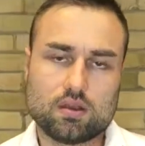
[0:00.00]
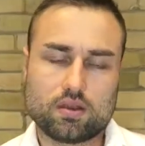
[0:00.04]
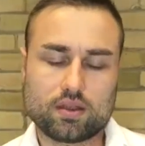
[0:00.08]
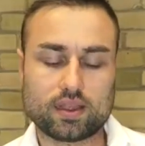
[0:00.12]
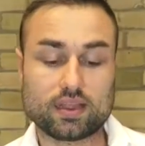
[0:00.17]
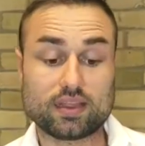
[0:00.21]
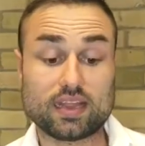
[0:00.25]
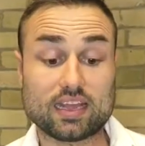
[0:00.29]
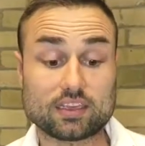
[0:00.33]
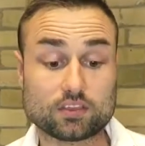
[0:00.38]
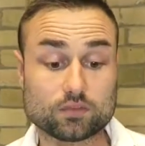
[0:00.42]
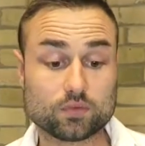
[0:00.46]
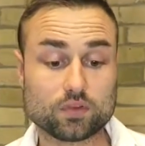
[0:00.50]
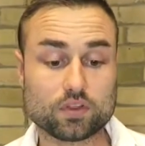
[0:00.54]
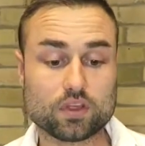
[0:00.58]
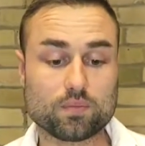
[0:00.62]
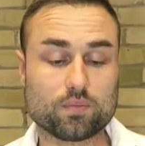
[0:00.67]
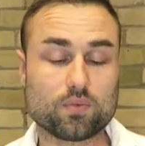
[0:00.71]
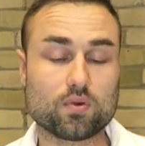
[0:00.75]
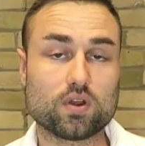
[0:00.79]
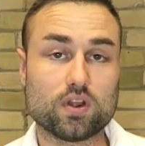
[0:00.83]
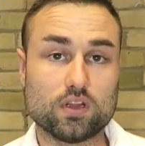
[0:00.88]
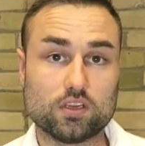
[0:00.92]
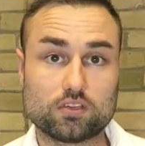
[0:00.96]
Okay, that's
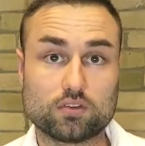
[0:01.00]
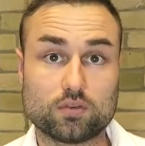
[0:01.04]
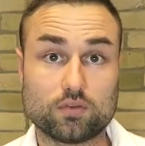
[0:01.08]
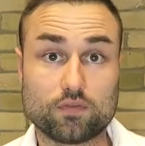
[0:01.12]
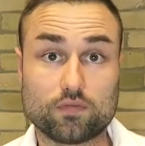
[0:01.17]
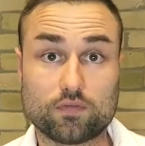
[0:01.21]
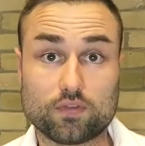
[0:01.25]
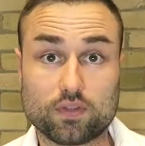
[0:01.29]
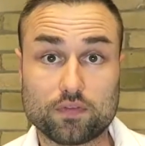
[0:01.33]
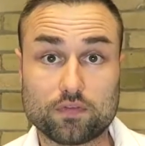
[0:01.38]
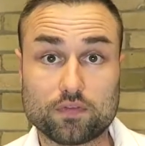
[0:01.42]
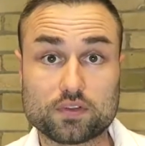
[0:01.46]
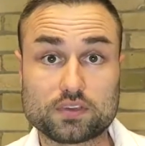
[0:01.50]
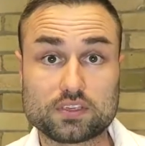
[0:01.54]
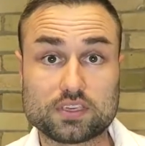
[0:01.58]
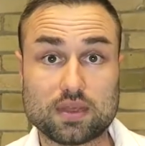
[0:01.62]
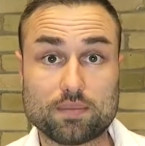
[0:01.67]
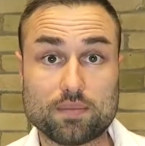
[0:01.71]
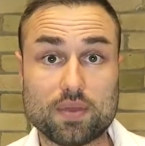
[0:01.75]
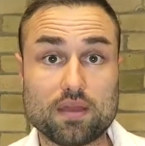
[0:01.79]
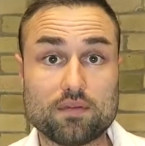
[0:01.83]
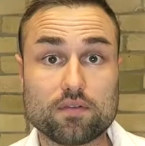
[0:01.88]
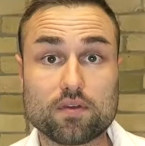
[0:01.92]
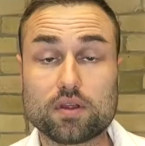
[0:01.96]
really important. So for the first
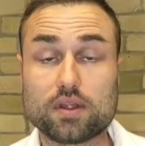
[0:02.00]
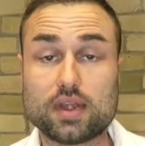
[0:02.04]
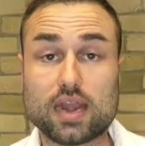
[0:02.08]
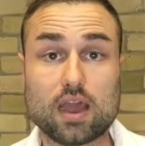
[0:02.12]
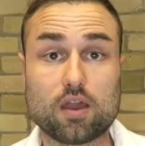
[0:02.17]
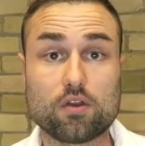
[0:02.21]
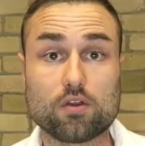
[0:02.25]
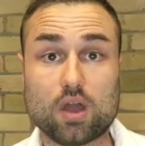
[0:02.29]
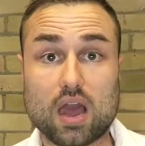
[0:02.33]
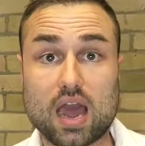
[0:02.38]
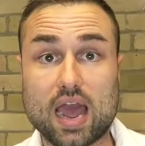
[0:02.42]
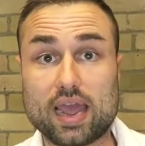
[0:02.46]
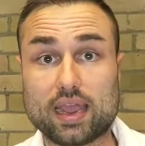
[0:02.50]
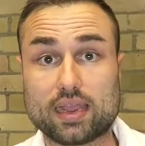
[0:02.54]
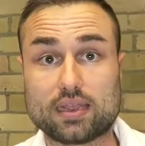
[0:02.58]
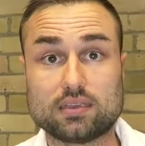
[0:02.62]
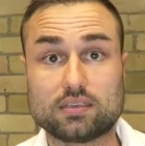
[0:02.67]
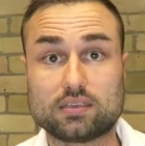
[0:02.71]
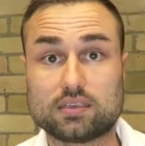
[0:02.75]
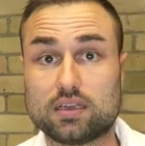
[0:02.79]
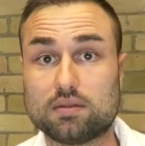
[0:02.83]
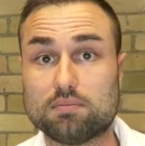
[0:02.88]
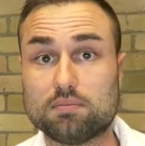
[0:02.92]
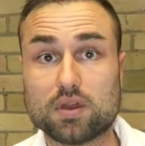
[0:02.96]
time ever, now I
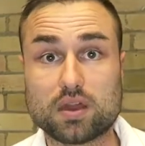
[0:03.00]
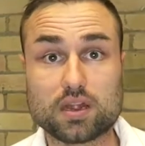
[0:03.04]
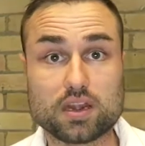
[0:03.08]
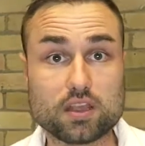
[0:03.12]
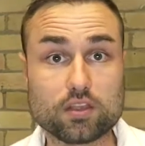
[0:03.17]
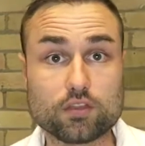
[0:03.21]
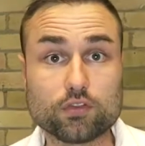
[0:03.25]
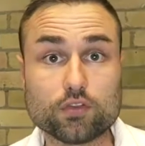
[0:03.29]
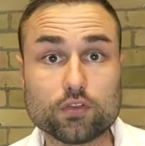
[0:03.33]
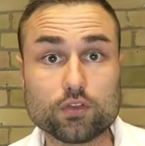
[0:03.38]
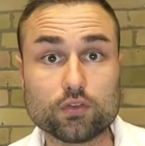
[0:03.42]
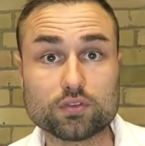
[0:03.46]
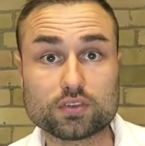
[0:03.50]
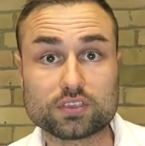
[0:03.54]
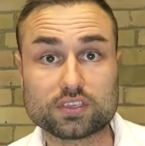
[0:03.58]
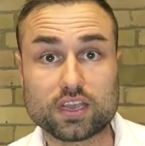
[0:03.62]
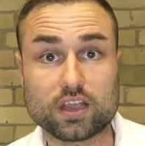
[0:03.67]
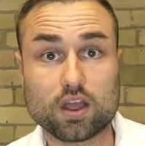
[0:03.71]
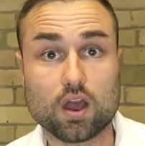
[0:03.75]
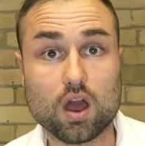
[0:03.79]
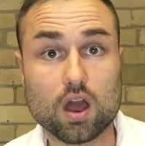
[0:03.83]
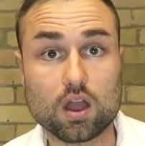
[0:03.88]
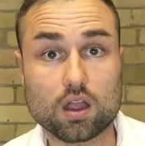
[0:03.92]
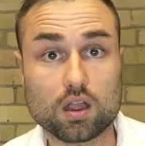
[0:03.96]
can send money to,
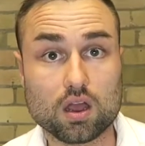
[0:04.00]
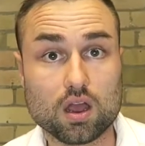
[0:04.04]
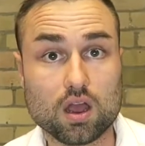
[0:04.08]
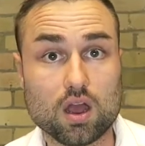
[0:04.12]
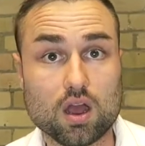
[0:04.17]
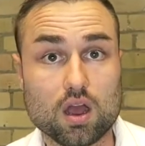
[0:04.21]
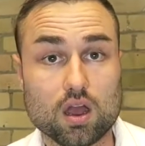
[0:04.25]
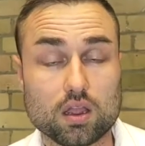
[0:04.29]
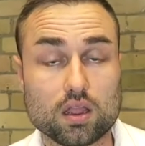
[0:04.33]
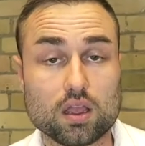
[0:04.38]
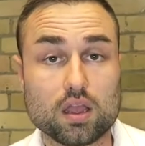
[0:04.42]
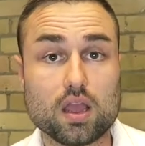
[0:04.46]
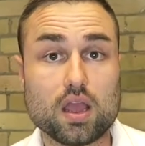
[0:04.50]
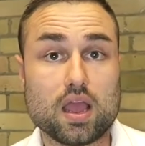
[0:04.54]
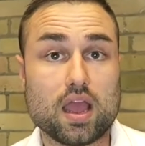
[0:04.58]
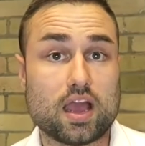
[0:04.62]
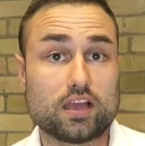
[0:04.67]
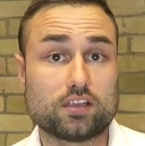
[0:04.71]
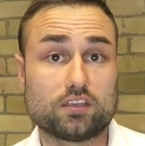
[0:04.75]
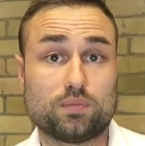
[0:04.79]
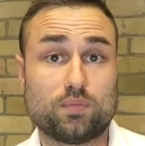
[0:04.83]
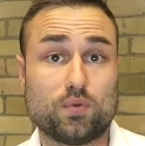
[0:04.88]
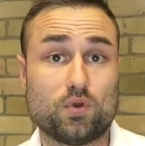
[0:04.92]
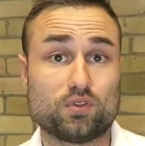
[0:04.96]
say, Hong Kong,
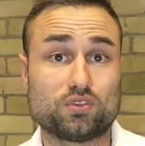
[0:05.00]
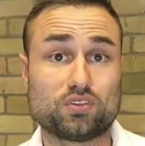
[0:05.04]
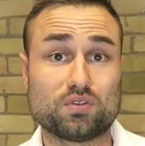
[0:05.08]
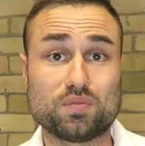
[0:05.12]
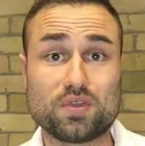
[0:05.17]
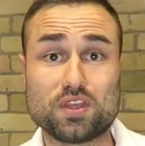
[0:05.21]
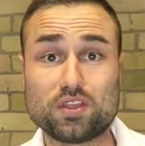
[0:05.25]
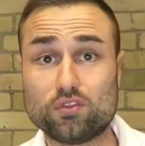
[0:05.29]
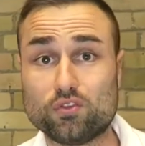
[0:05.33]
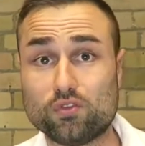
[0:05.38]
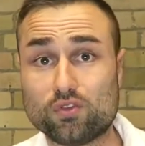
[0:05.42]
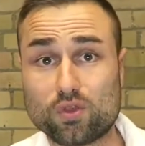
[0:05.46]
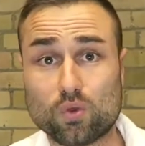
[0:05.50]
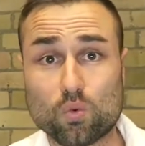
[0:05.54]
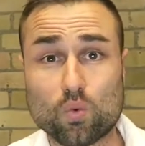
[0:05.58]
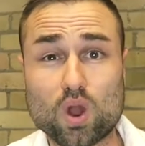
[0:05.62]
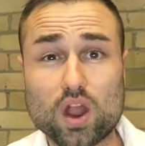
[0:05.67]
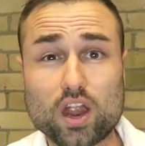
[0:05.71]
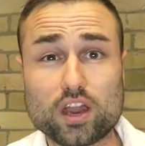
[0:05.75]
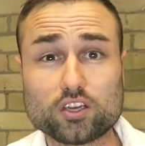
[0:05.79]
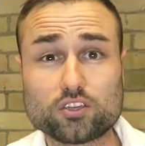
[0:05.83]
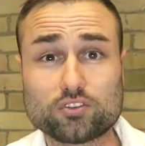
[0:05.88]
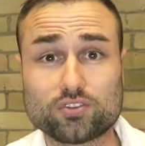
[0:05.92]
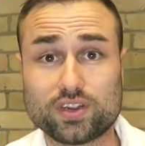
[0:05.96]
as opposed to me doing a
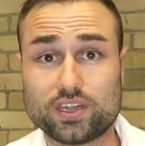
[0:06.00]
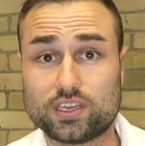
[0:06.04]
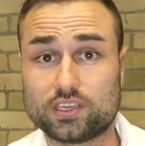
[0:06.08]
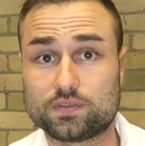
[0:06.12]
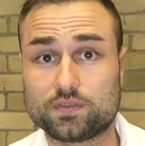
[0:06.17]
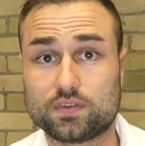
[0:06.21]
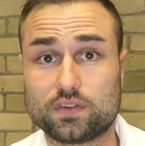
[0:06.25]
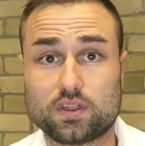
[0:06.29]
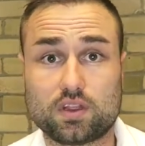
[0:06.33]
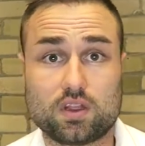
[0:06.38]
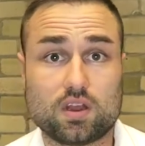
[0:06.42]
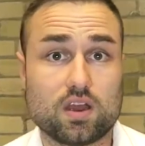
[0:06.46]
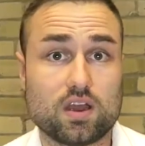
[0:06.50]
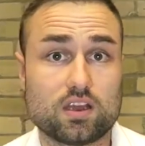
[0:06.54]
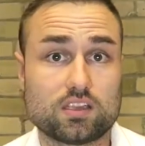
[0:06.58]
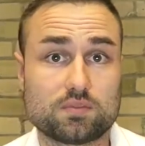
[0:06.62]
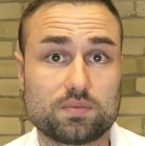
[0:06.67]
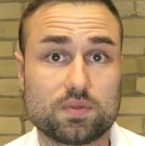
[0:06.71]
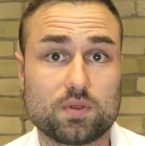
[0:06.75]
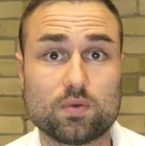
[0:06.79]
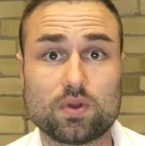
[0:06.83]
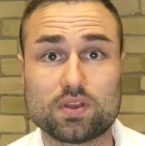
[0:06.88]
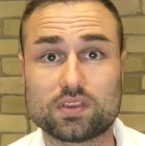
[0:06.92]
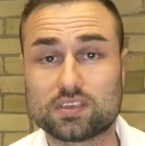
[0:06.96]
wire transfer that
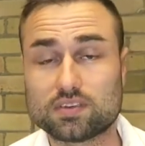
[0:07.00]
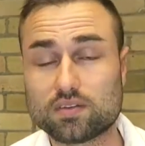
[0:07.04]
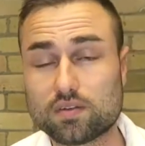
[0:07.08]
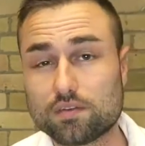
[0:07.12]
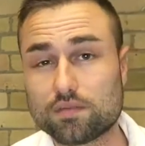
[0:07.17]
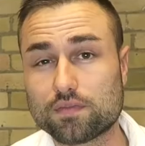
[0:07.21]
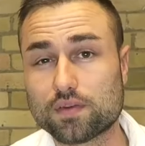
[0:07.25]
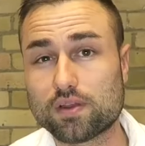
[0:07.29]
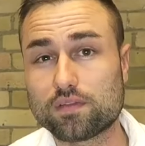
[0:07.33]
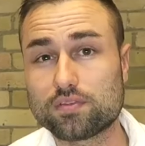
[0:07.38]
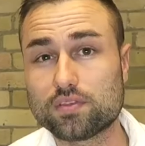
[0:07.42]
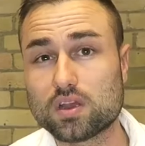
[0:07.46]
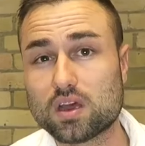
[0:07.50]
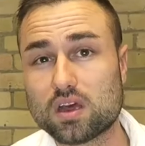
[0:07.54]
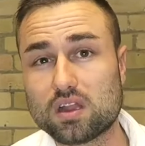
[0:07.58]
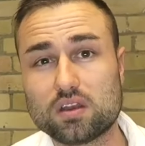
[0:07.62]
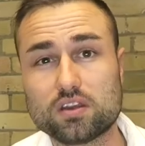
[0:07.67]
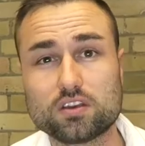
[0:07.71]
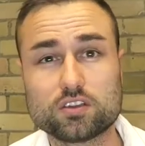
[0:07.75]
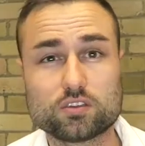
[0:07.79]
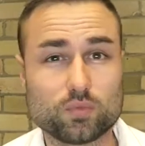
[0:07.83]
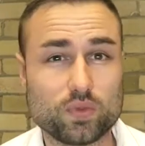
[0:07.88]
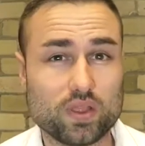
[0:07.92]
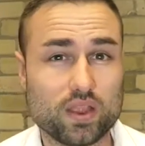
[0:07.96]
cost me, what, seventy-five
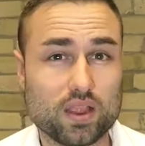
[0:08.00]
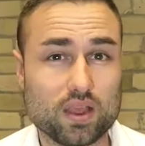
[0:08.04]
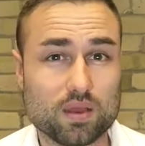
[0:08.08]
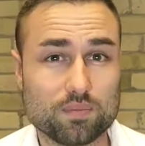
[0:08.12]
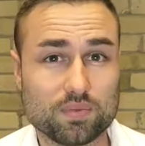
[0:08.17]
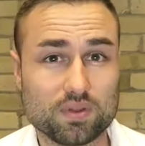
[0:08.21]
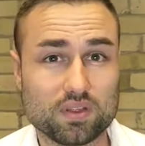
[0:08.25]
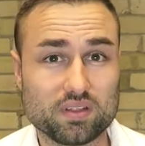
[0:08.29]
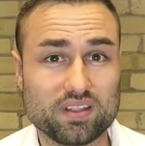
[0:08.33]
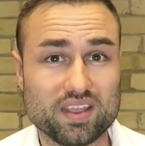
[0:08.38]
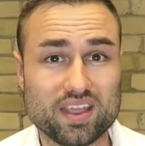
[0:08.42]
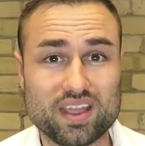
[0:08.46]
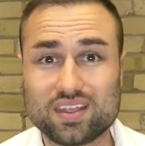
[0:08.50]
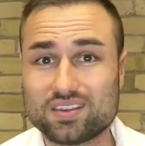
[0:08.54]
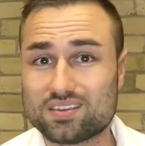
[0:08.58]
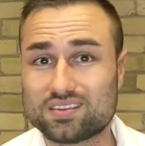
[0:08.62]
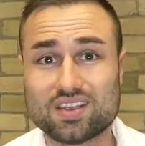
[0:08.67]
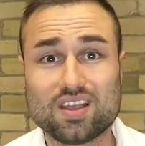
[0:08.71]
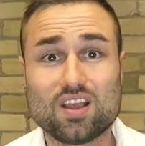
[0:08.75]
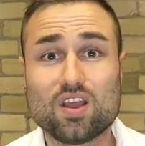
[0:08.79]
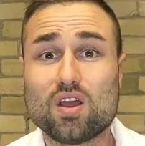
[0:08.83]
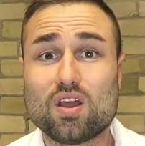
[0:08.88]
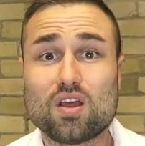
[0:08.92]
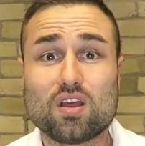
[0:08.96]
dollars, wait a couple of
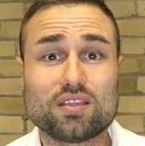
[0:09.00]
days.